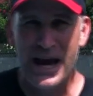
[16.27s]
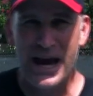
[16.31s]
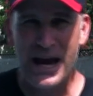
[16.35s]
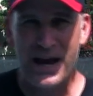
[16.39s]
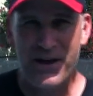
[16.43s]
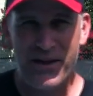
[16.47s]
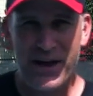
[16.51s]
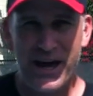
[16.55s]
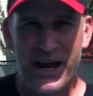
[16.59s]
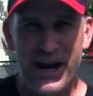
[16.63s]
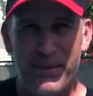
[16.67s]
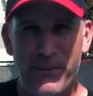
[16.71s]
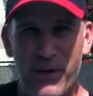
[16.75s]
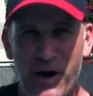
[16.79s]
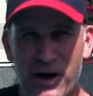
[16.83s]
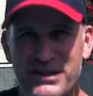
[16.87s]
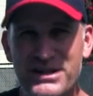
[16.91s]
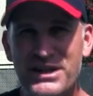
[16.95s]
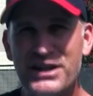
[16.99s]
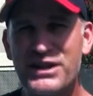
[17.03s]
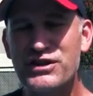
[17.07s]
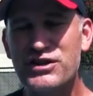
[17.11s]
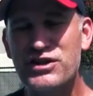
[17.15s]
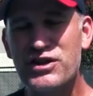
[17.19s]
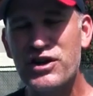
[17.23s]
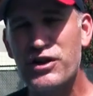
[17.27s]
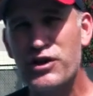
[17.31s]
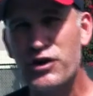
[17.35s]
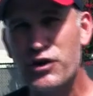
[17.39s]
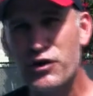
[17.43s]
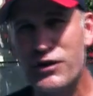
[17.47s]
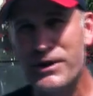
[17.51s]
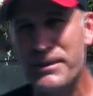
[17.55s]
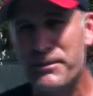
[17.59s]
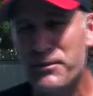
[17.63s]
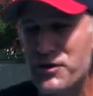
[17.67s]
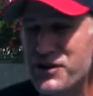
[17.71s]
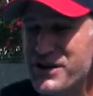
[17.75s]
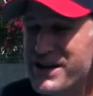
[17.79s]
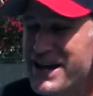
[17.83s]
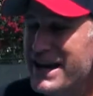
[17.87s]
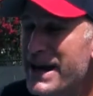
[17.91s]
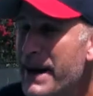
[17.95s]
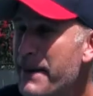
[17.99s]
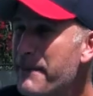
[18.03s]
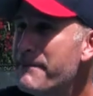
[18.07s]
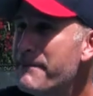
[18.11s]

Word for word: and then I'm also going to show you a grip where you get a